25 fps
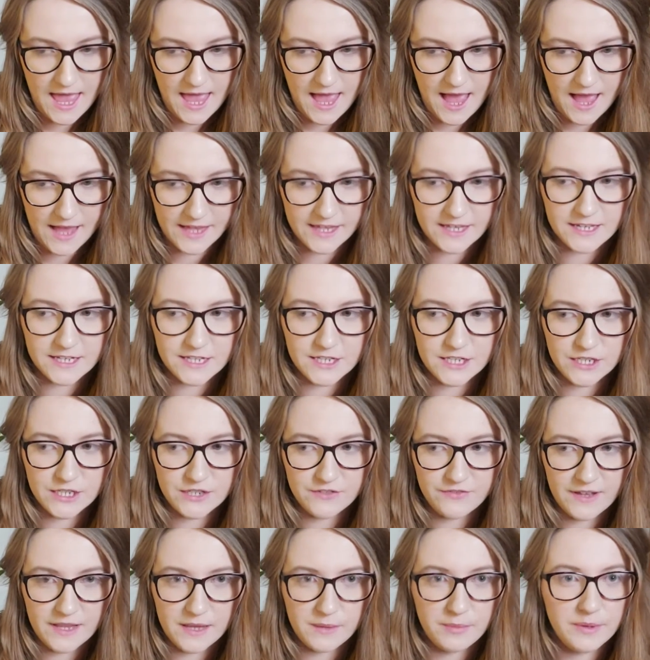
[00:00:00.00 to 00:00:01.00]
I can
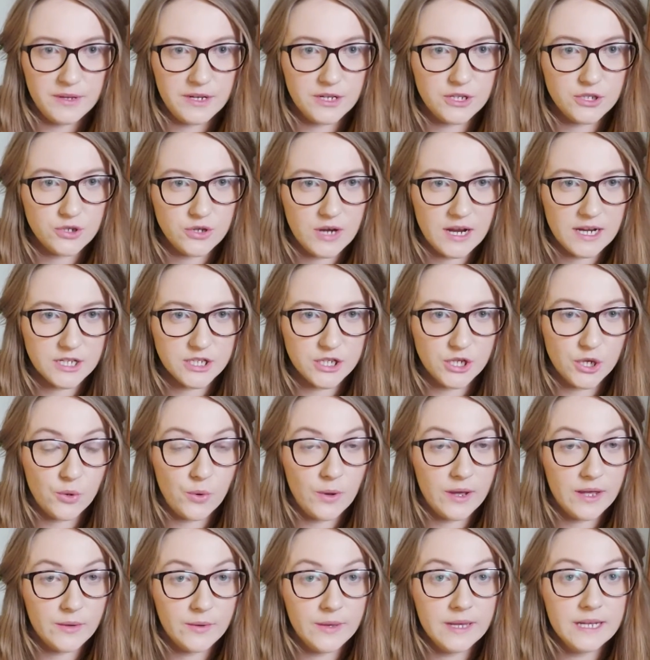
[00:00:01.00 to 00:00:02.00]
develop an attraction
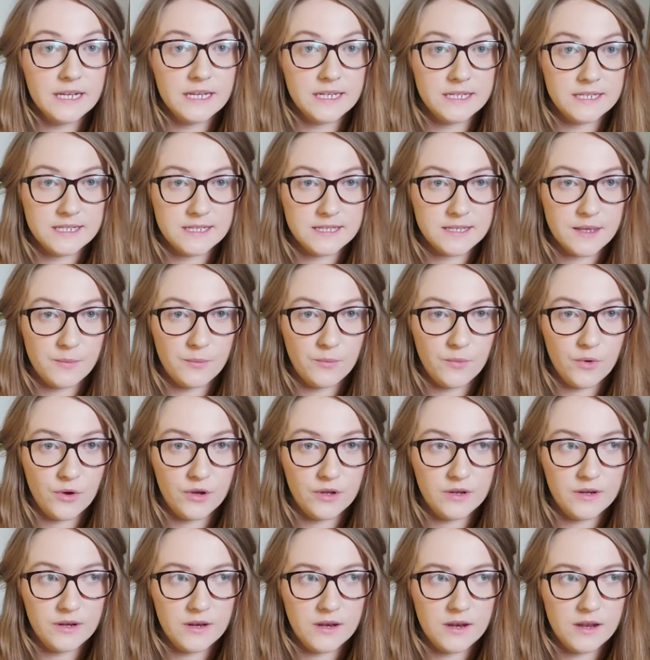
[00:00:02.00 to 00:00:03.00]
quite quickly to
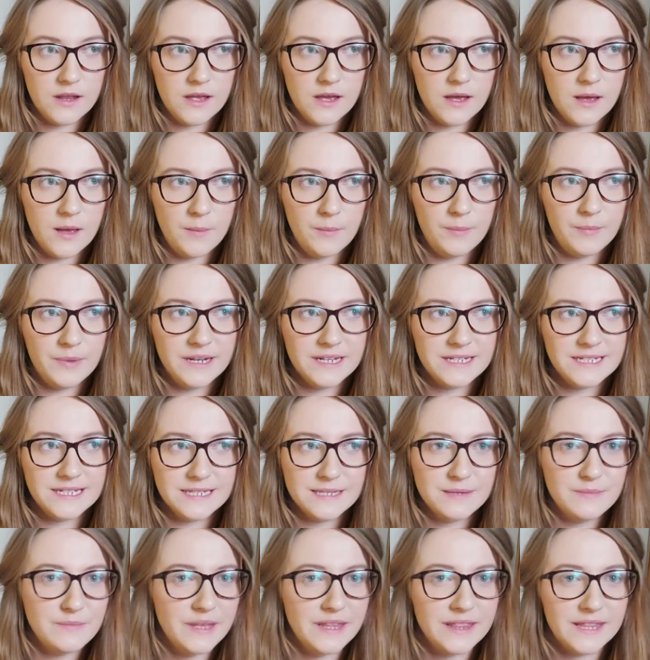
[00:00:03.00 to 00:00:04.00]
someone, but it
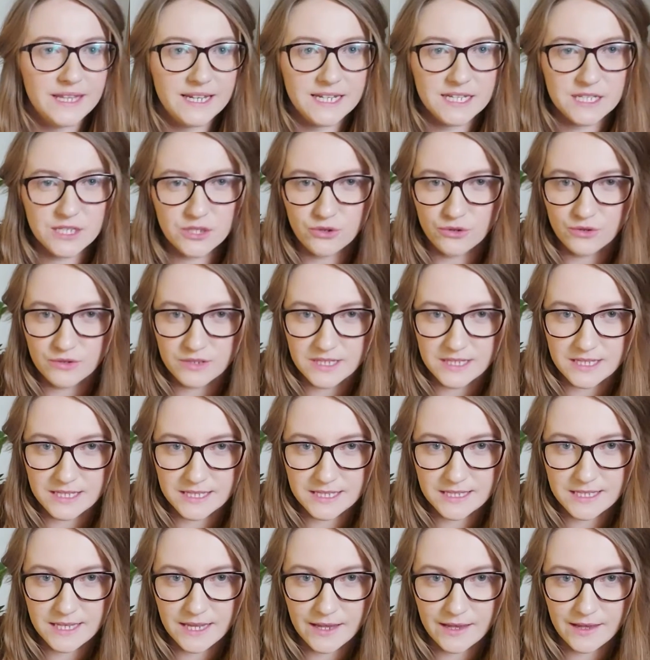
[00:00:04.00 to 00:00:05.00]
doesn't mean that it's not
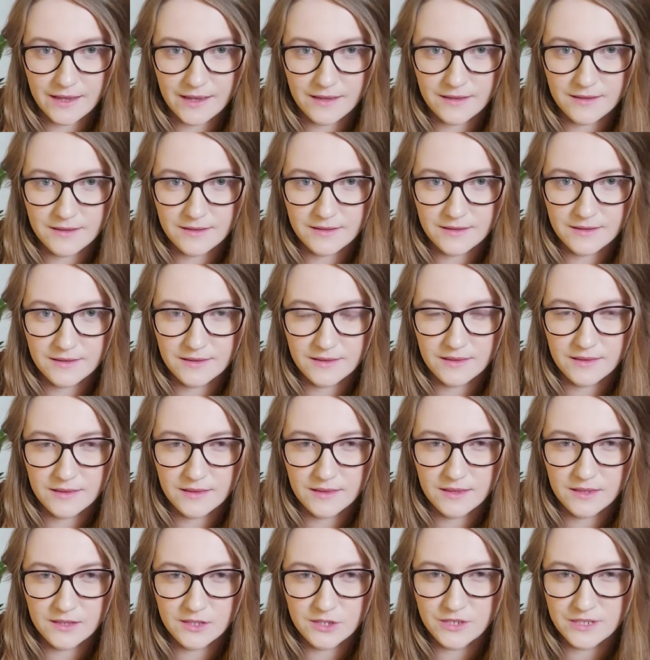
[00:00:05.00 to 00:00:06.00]
sincere.
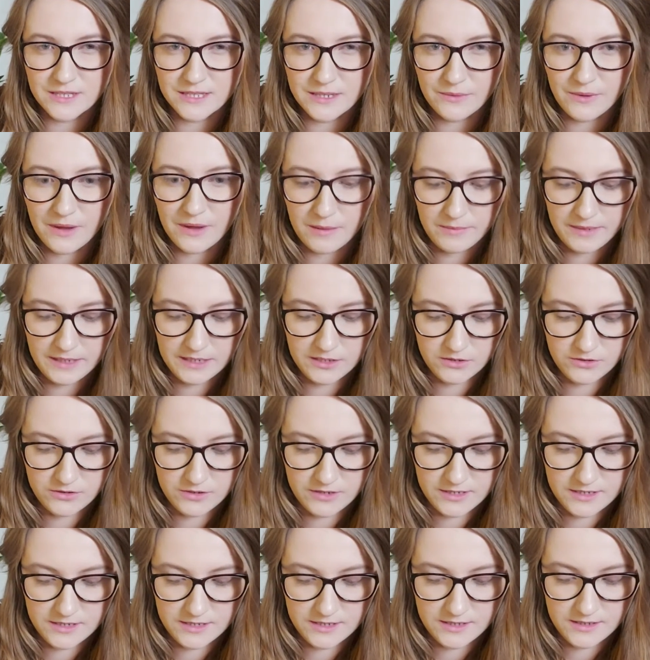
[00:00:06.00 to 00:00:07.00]
Do you see what I mean,
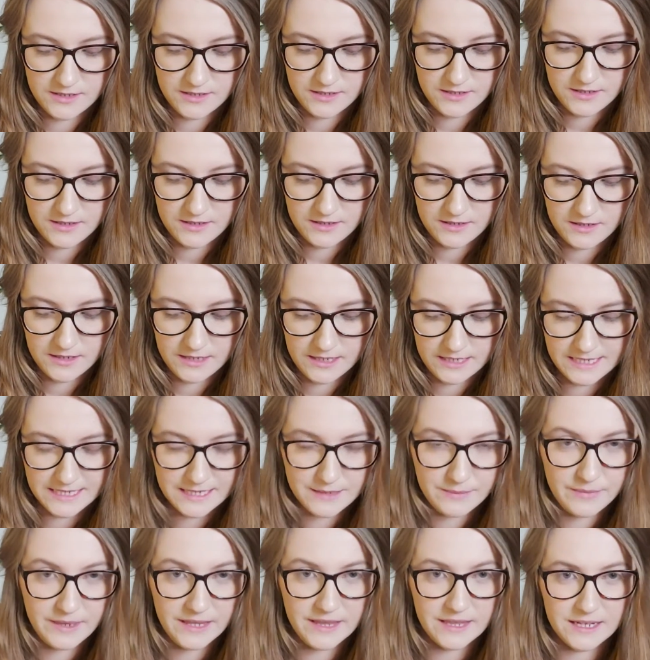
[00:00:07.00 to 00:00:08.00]
Taurus? It
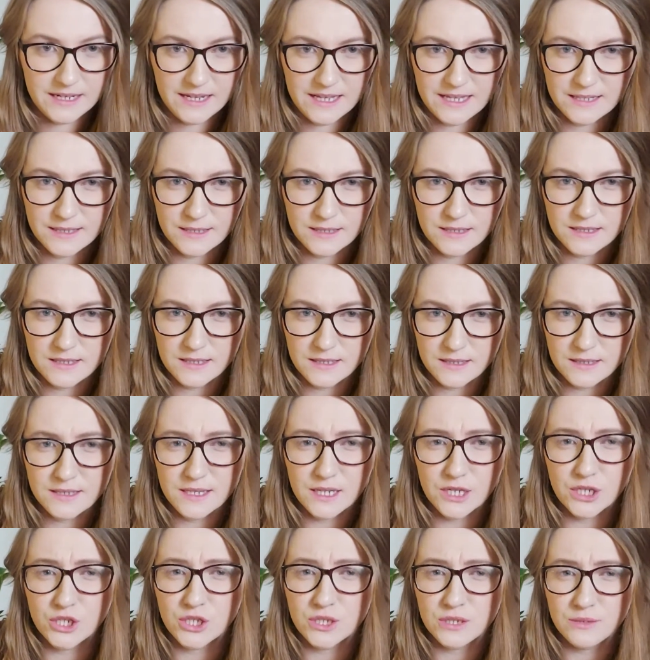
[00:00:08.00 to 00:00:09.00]
doesn't mean that it isn't
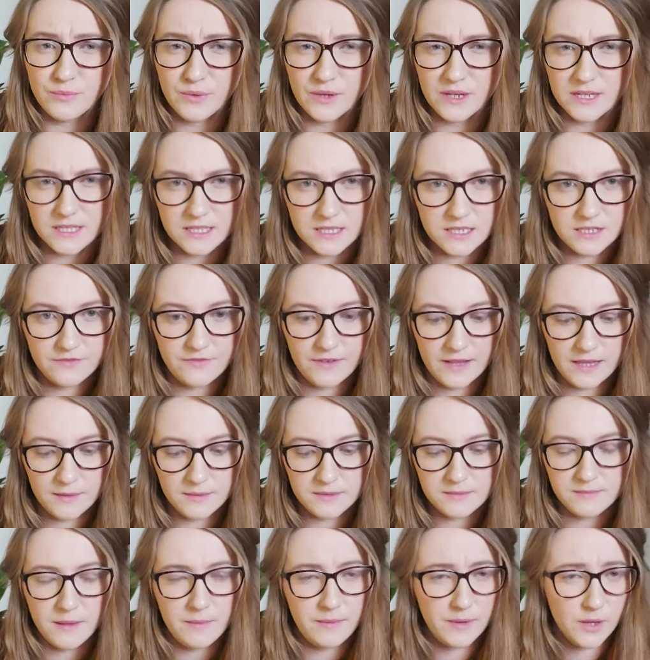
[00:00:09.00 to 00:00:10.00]
sincere just because it develops
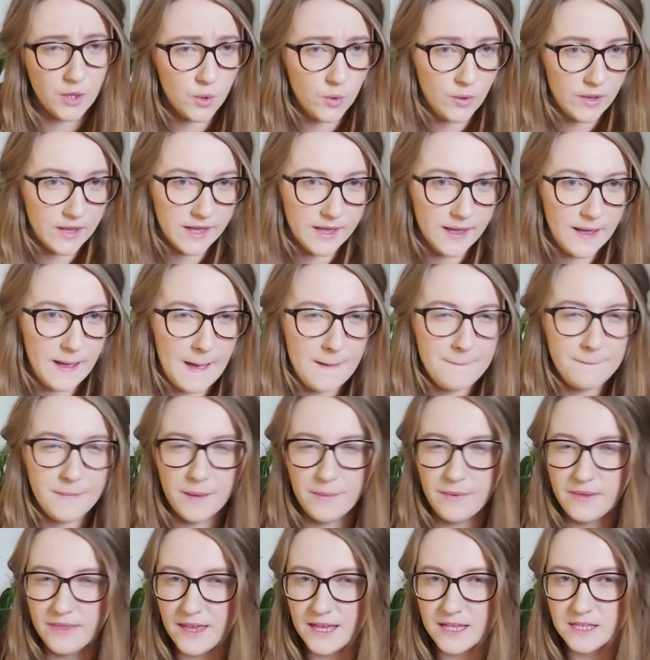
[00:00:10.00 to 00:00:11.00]
maybe quicker, and
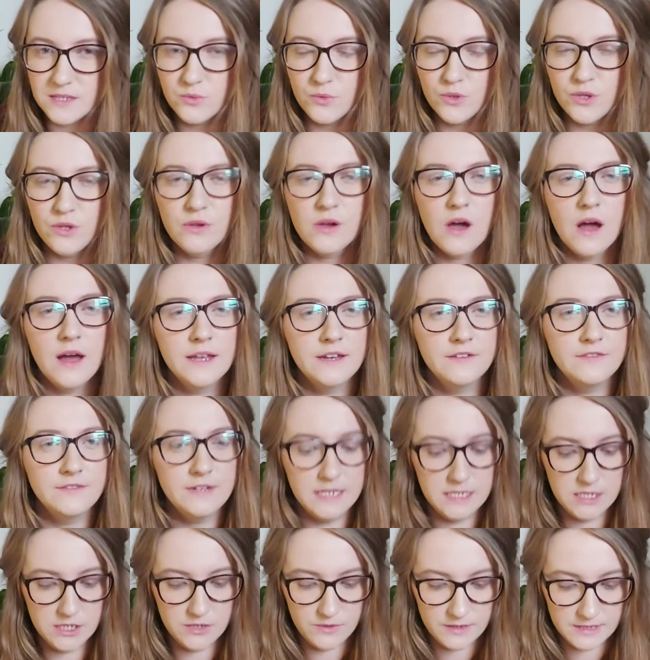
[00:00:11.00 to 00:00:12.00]
maybe that's what you kind of
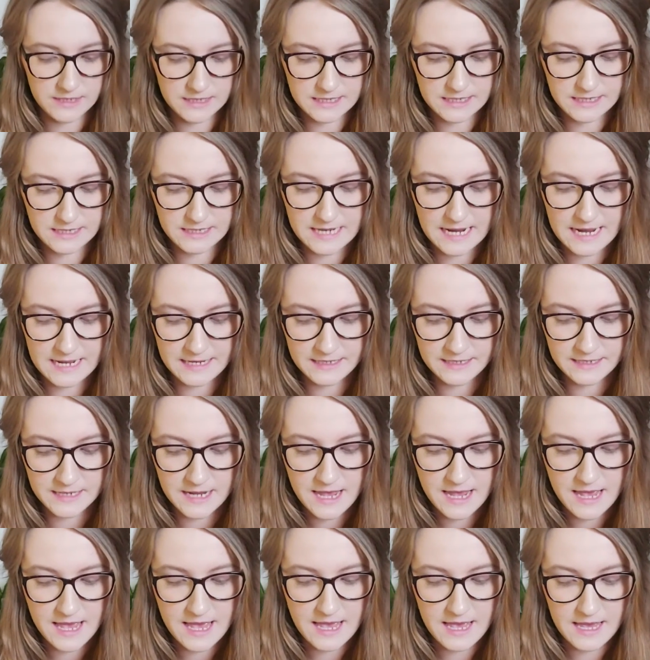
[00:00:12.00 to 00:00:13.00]
need to understand.
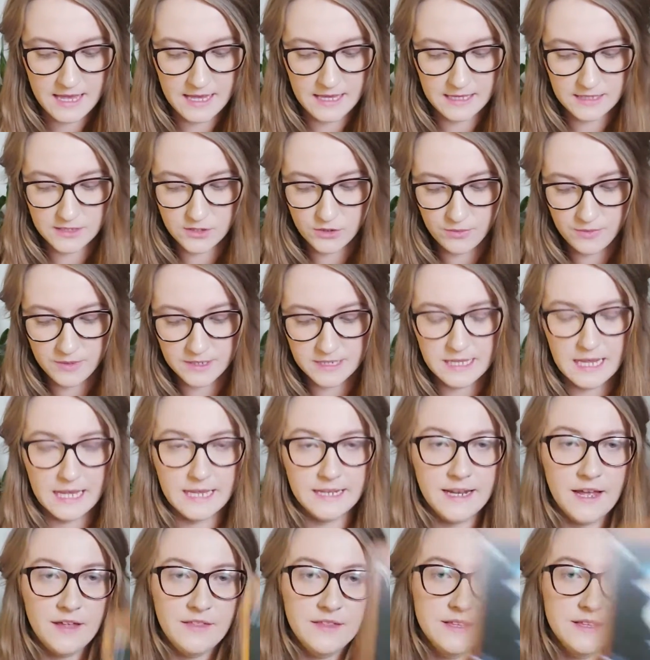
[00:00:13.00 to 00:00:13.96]
It's almost like now